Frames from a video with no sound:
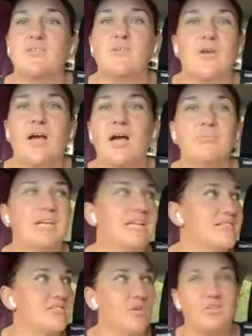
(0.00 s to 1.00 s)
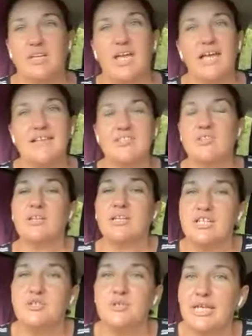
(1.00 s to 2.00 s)
does no harm, and it's not the case. You can
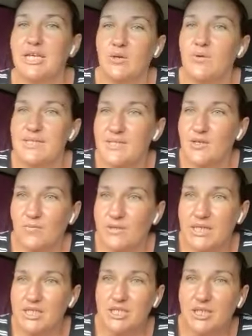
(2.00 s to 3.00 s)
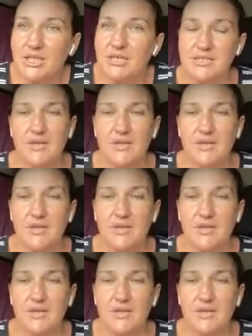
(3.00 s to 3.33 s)
literally kill yourself with insulin.